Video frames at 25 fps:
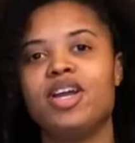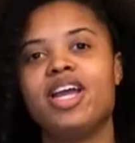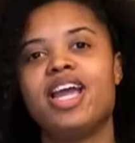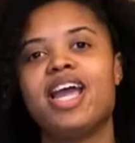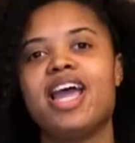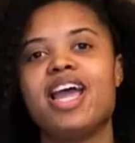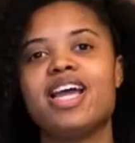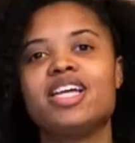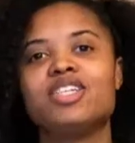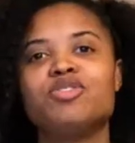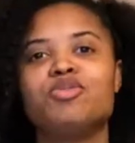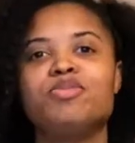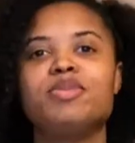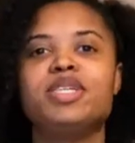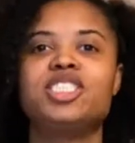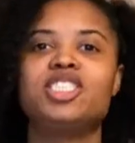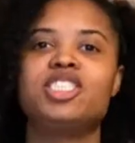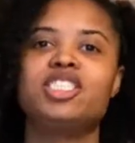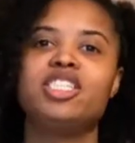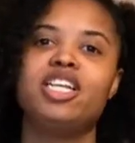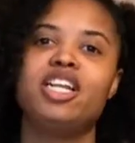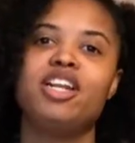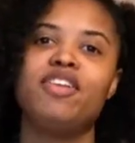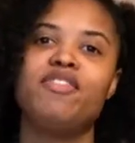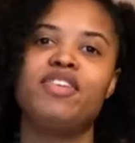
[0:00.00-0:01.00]
As we
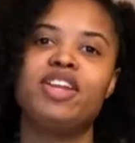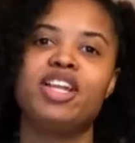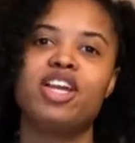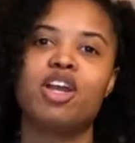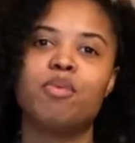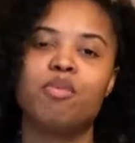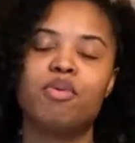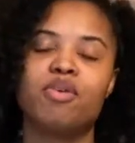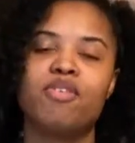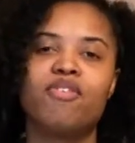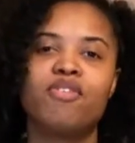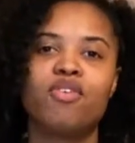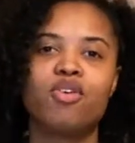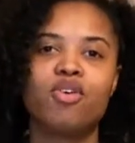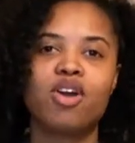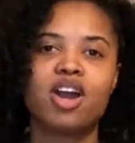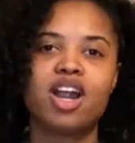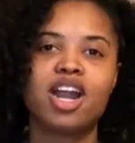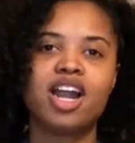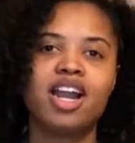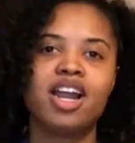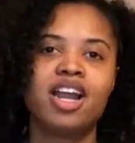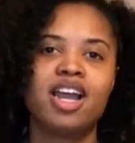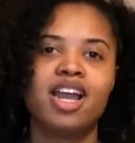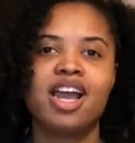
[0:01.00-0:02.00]
mentioned in the video
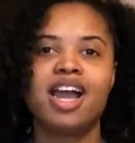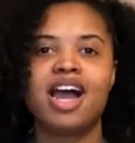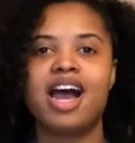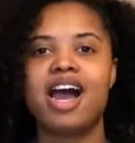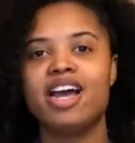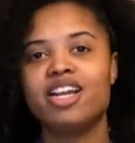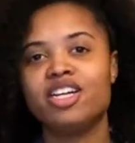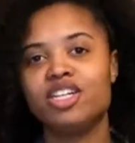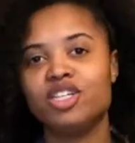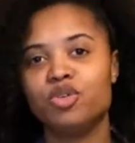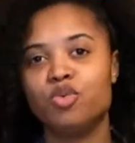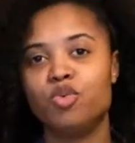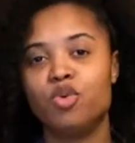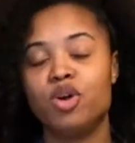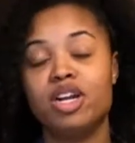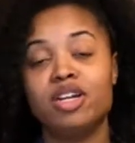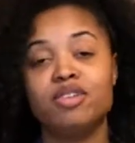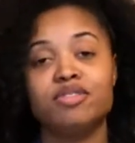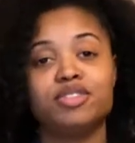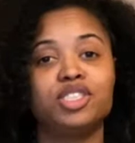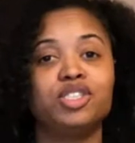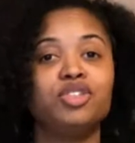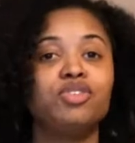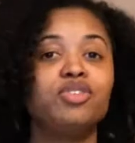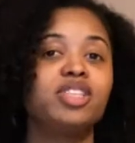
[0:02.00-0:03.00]
before, I do one
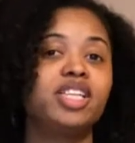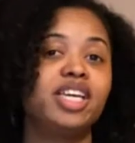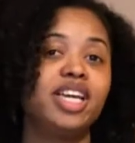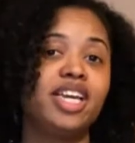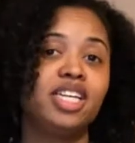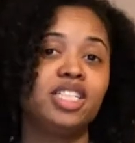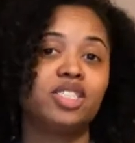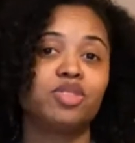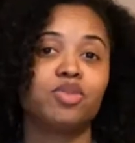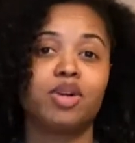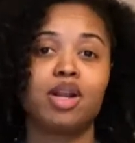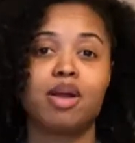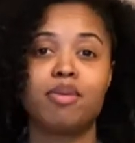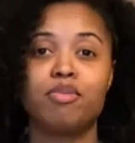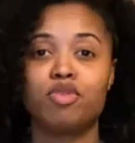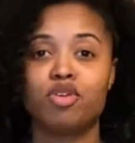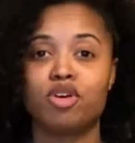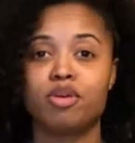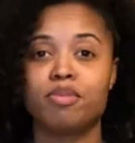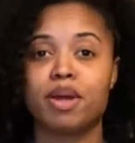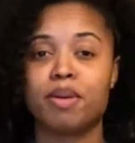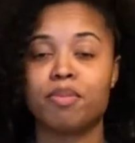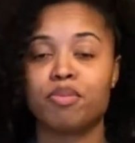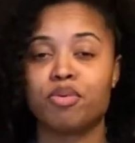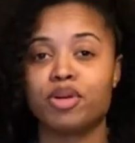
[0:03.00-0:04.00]
of two things when I'm
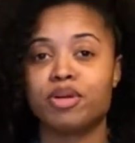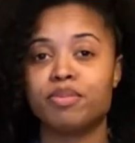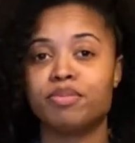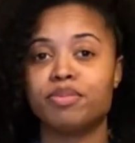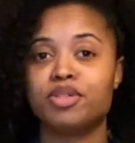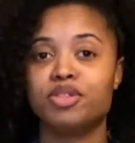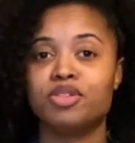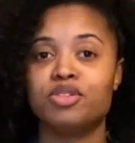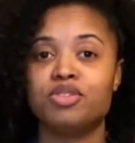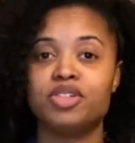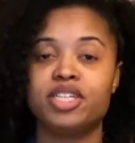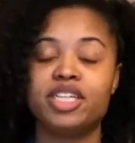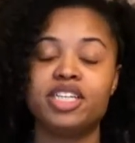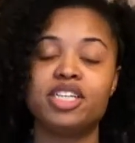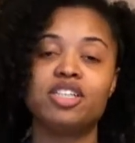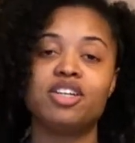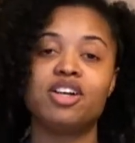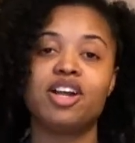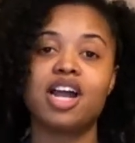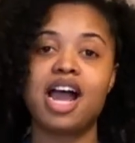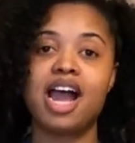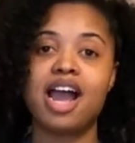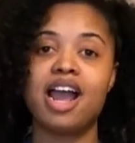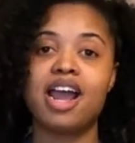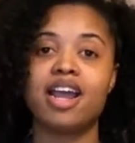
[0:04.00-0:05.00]
doing my pre-poo.
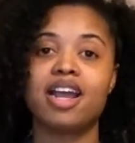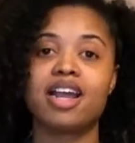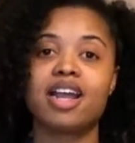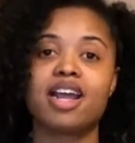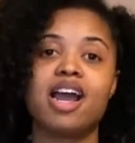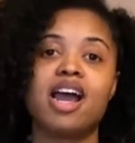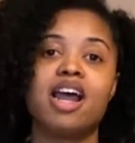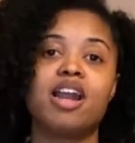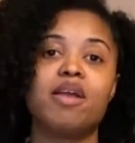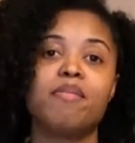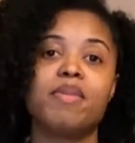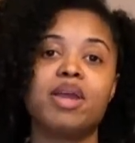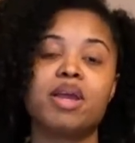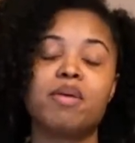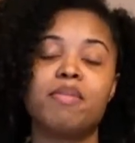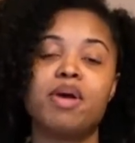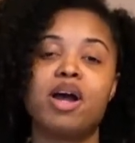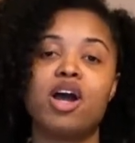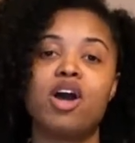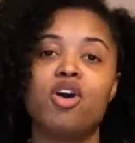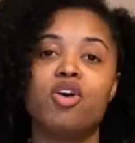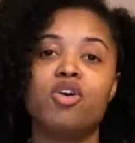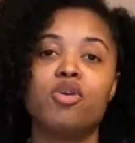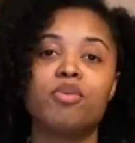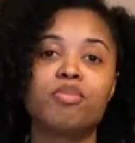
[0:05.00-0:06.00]
Either I kind of make my
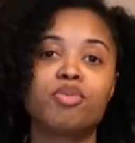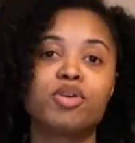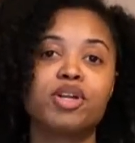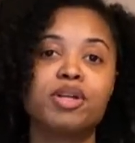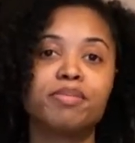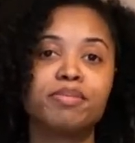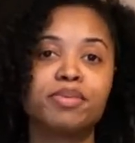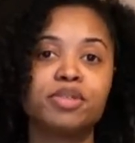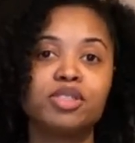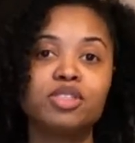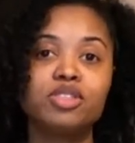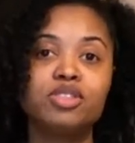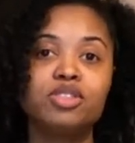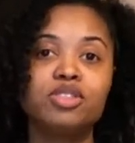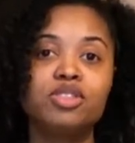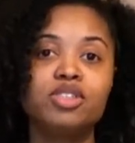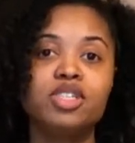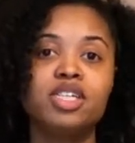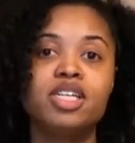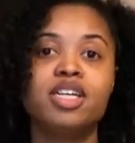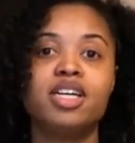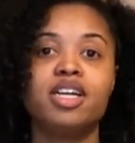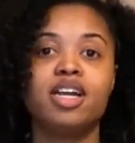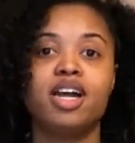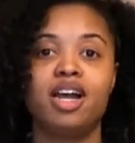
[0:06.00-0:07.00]
own pre-poo
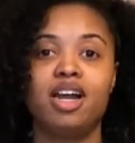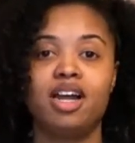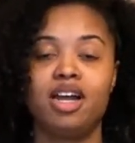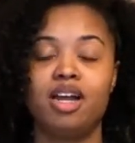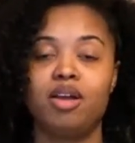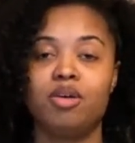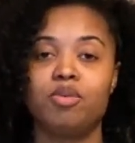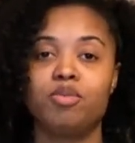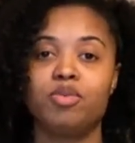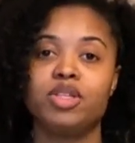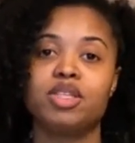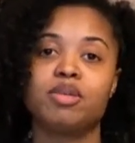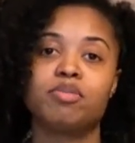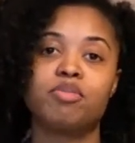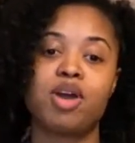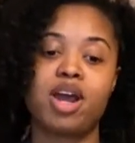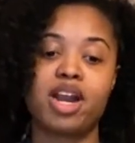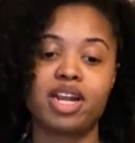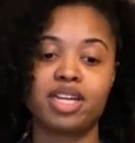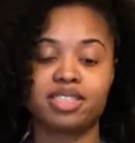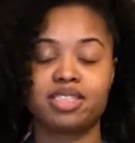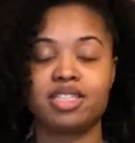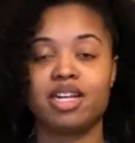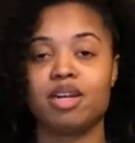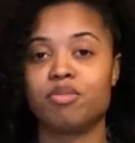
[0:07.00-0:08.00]
with the
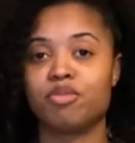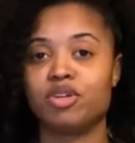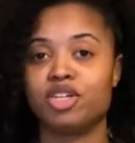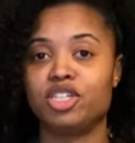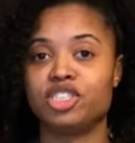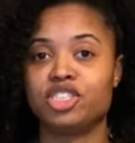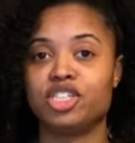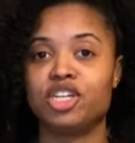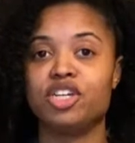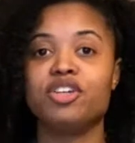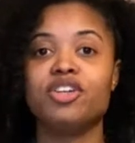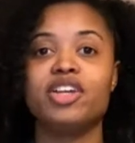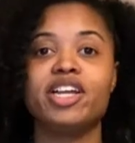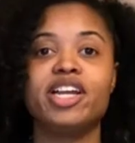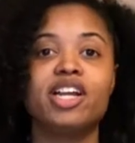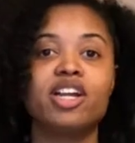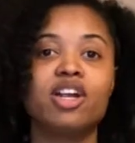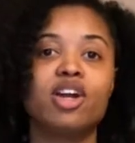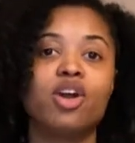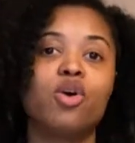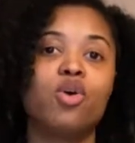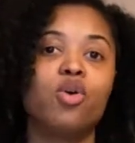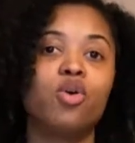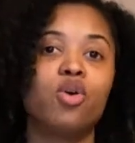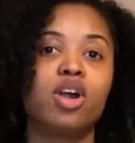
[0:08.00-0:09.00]
products that I'm going to show you
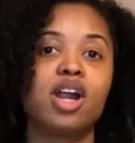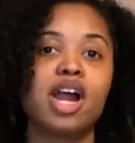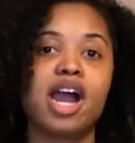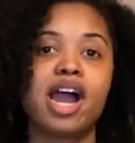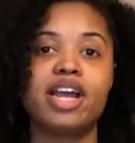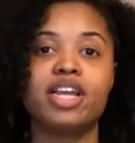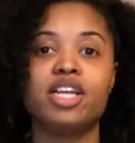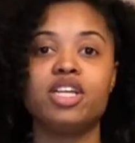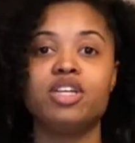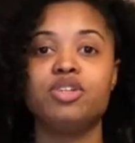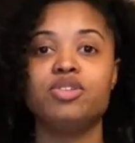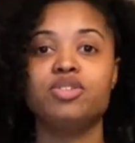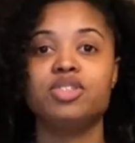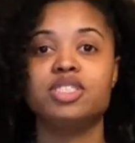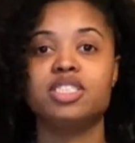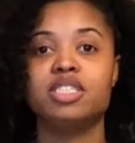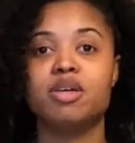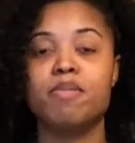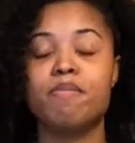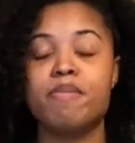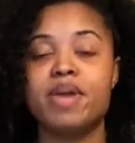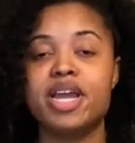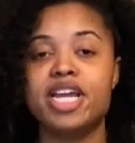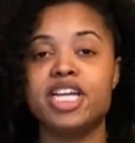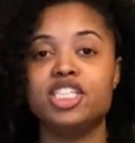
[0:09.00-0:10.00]
here, or I use the
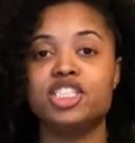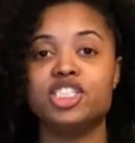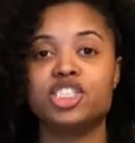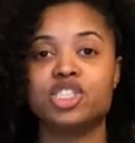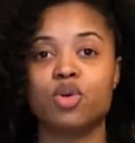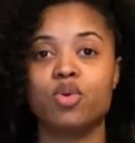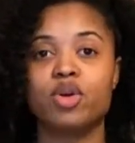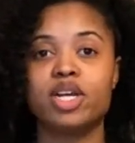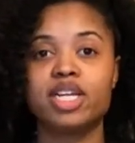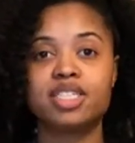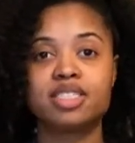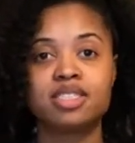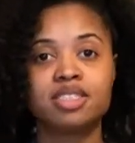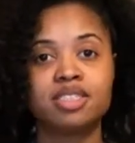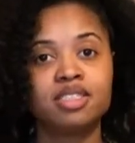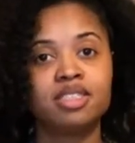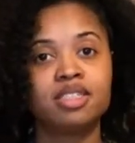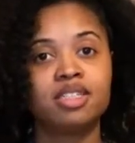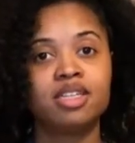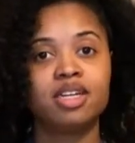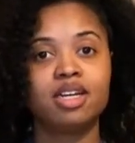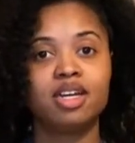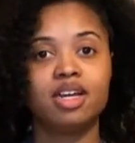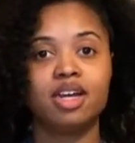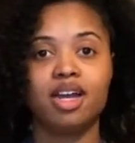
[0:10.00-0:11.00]
Main Choice
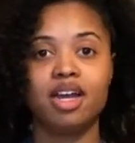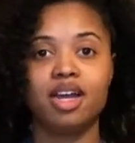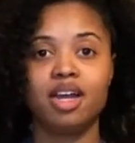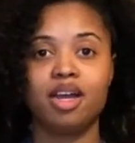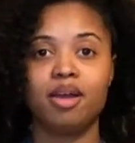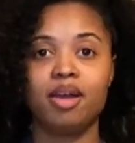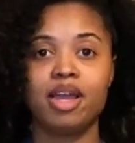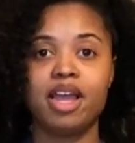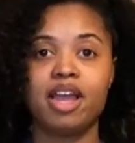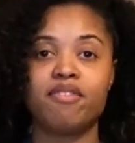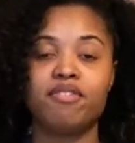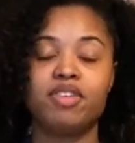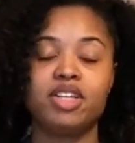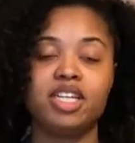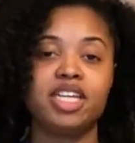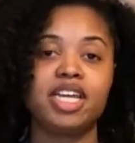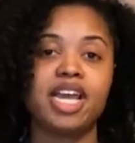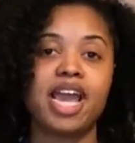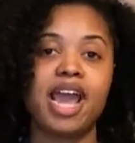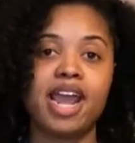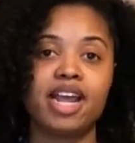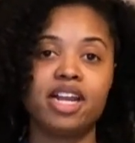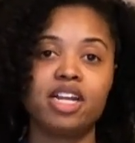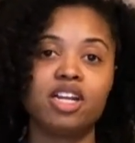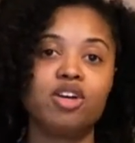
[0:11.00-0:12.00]
Heavenly
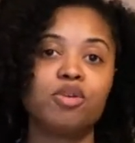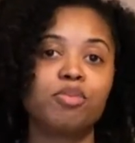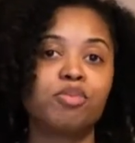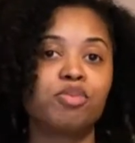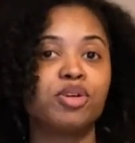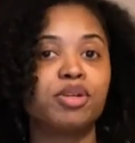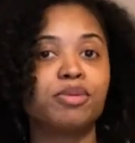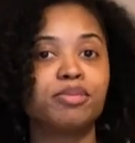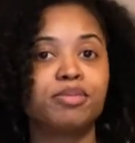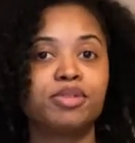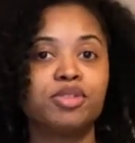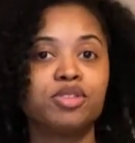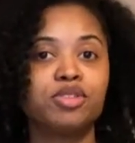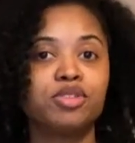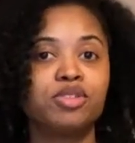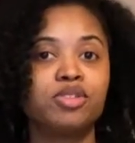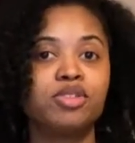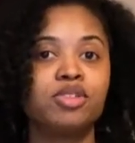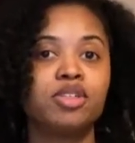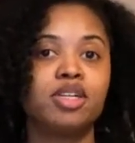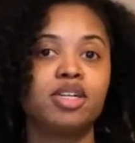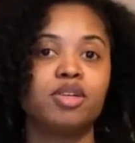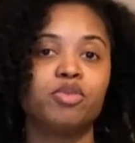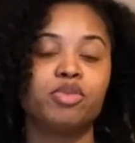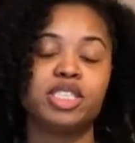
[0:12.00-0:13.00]
Halo pre-poo,
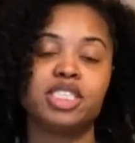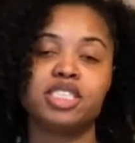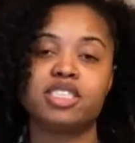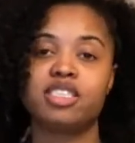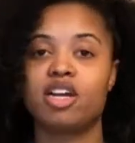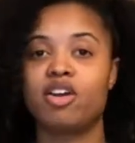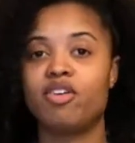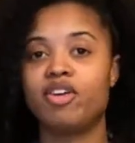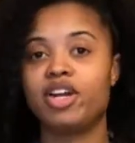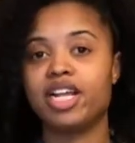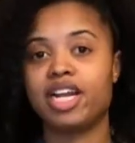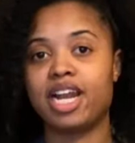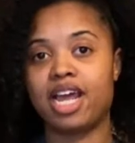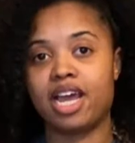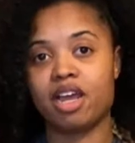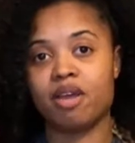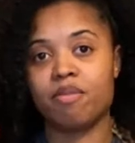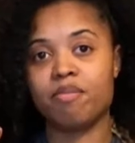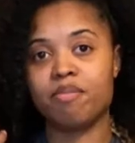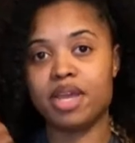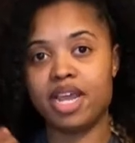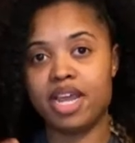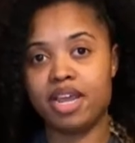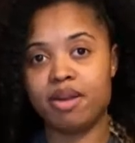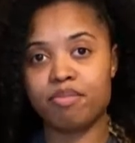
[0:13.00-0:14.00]
which is already like a
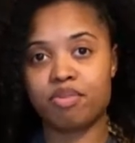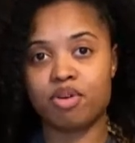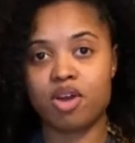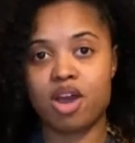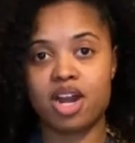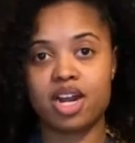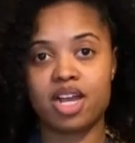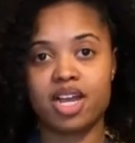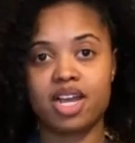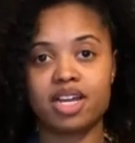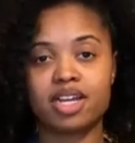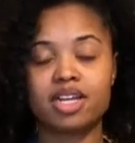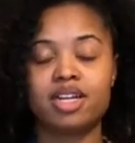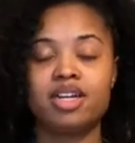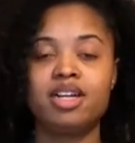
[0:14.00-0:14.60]
made product.